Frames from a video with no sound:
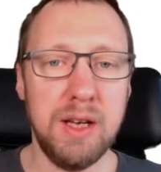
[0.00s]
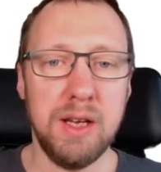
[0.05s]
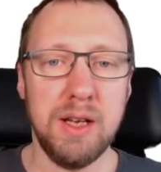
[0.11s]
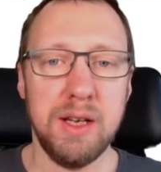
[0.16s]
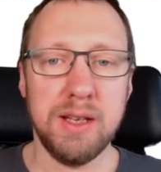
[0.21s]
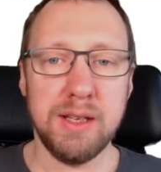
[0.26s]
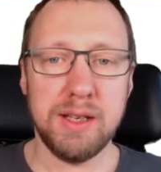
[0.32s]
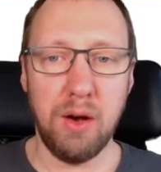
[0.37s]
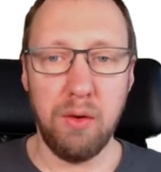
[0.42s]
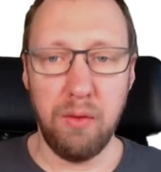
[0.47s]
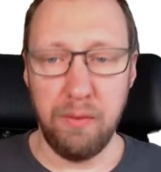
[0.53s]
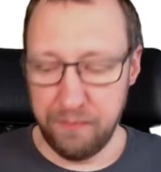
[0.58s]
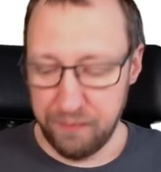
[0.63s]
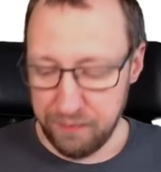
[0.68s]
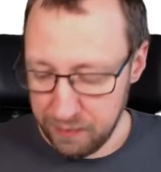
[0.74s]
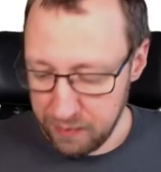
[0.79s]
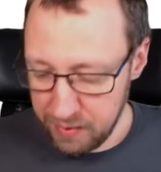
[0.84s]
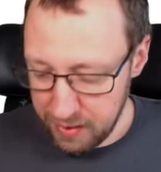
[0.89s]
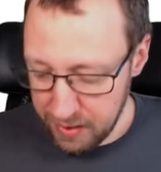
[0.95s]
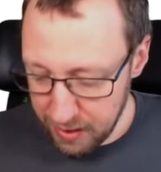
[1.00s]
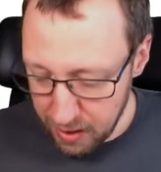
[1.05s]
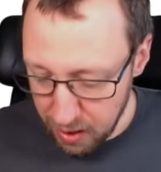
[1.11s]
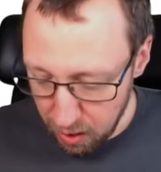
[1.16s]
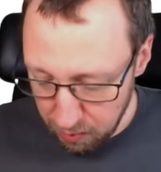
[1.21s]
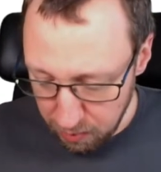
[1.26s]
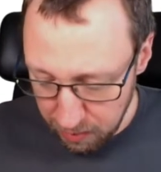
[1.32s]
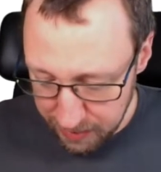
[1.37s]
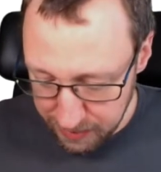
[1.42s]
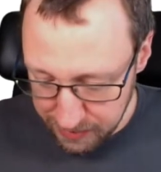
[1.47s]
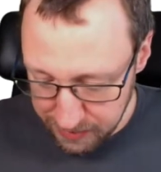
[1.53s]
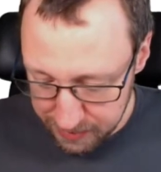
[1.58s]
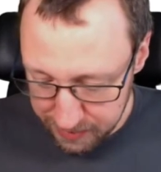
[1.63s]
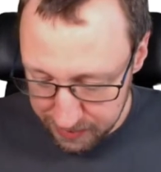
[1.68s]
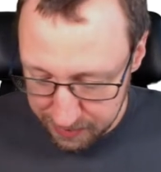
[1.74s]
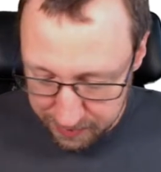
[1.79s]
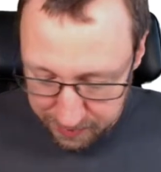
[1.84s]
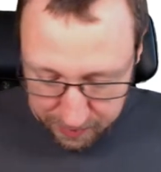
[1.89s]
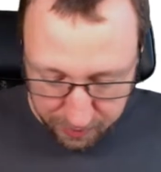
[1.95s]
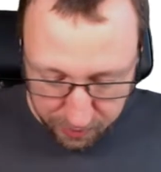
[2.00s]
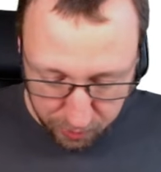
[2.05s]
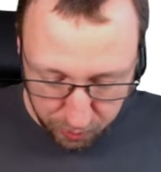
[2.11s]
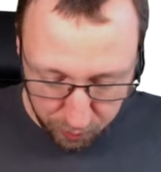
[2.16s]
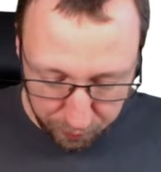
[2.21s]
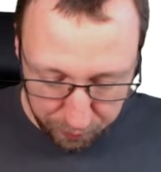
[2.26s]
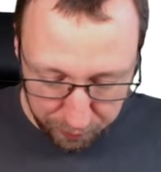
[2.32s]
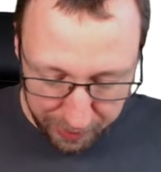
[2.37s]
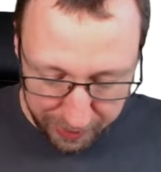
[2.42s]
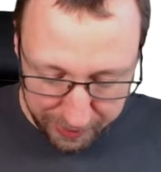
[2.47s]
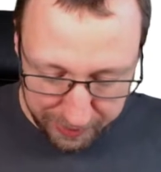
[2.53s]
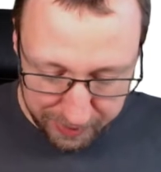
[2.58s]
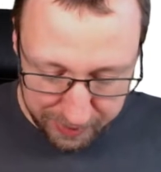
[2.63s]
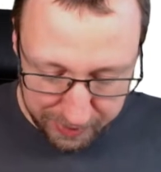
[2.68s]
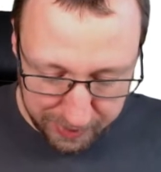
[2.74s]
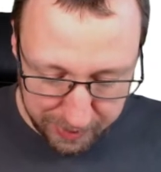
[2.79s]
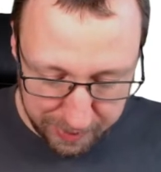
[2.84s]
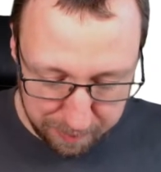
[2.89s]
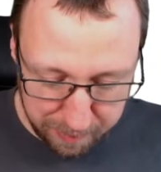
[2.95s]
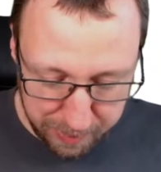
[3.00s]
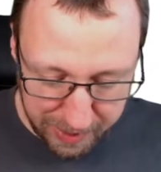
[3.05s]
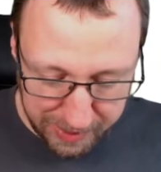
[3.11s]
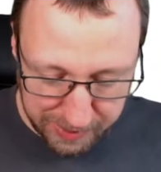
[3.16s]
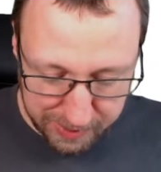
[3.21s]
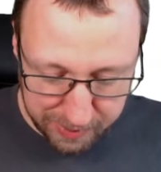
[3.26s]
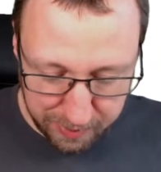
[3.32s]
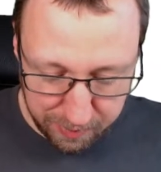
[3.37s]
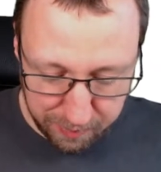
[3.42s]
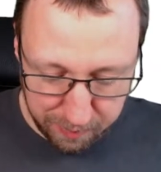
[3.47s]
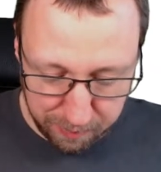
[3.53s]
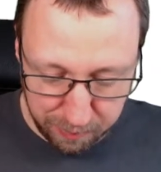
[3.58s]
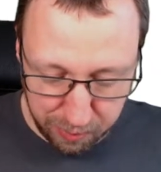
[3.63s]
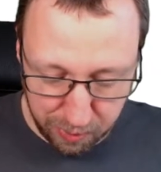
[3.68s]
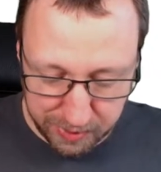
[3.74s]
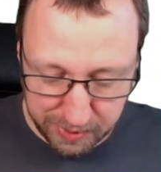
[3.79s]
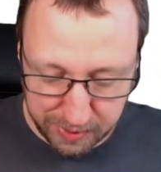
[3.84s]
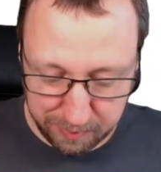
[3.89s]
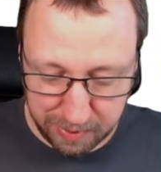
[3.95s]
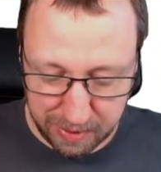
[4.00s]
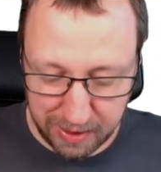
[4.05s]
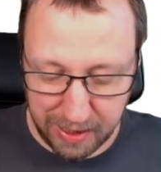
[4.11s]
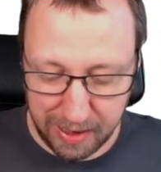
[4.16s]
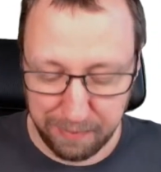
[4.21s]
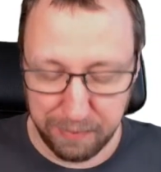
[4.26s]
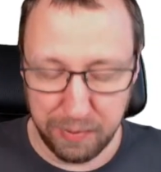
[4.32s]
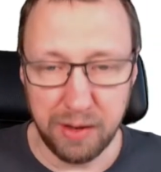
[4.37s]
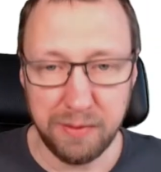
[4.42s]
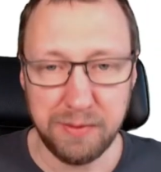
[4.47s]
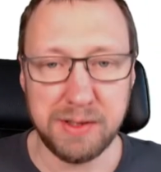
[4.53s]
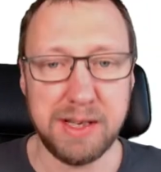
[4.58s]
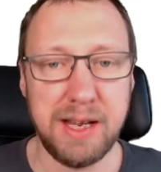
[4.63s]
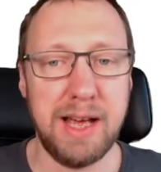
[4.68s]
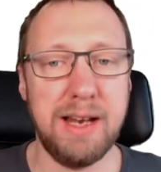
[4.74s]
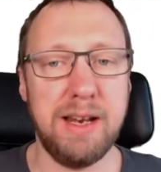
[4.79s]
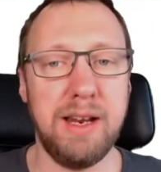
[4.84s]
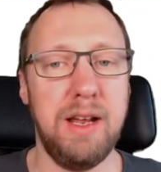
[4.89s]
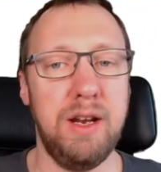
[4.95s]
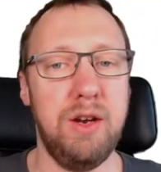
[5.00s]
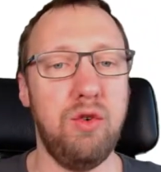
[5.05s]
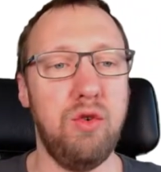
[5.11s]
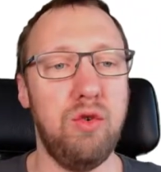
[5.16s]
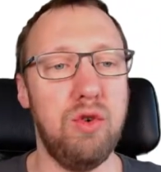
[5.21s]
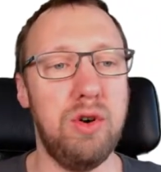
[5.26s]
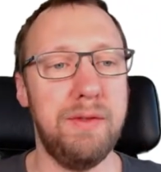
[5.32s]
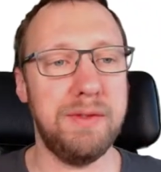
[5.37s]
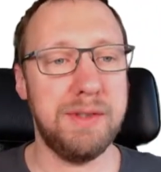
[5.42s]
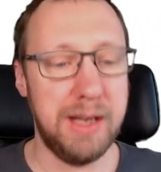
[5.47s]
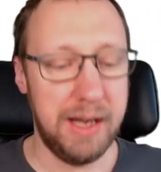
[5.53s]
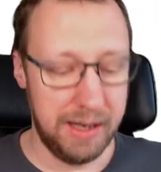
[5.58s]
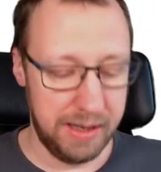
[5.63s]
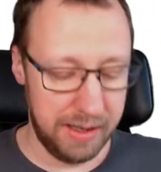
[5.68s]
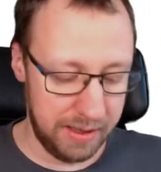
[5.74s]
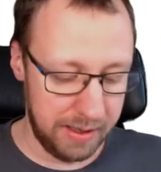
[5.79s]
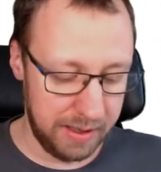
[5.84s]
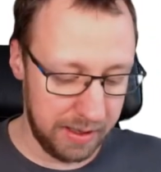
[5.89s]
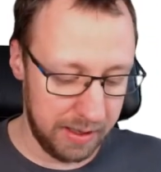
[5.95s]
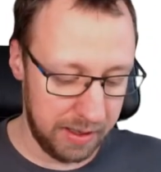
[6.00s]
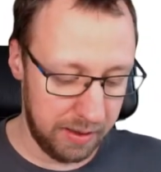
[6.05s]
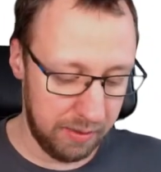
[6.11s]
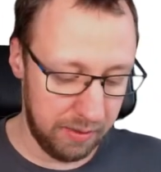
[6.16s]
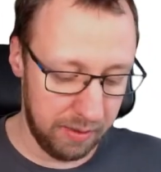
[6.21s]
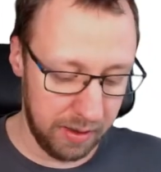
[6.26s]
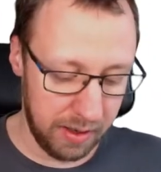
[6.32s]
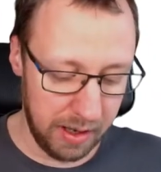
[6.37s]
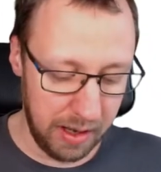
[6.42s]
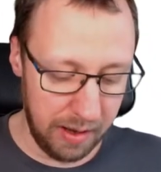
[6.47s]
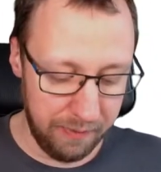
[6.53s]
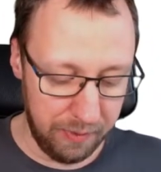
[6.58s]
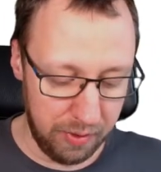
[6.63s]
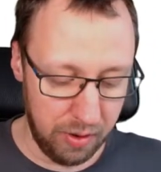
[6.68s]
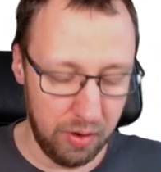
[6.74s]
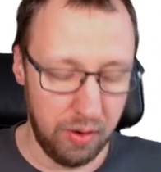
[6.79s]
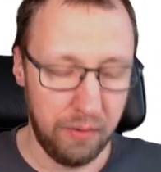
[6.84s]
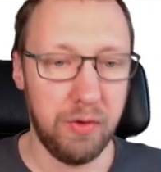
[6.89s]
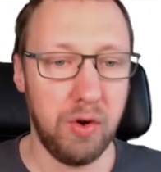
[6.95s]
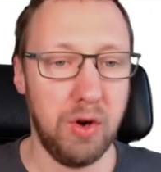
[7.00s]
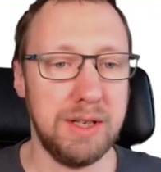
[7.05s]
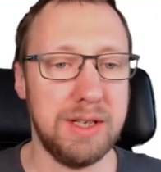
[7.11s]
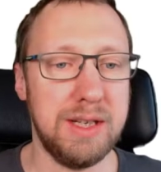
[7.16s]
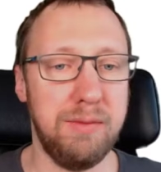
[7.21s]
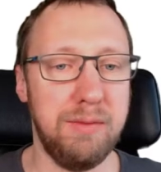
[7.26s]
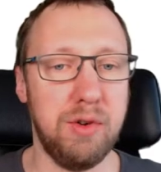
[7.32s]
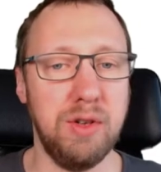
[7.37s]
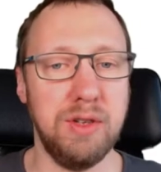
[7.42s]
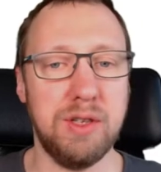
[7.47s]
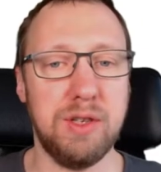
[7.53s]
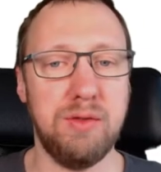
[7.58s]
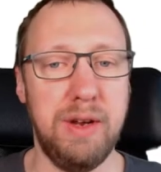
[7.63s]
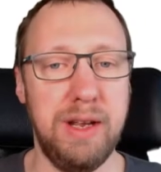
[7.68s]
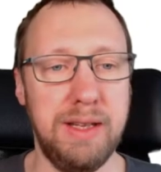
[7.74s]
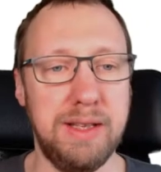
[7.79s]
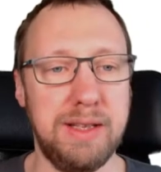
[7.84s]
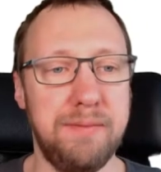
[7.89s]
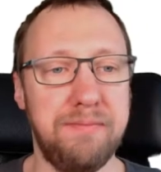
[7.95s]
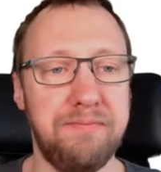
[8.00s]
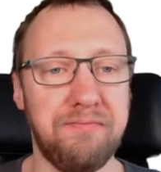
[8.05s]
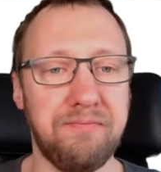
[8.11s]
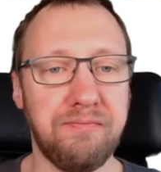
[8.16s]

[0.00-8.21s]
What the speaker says: So the goal is to find the best possible lambda offset and rho offset, given of course some constraints.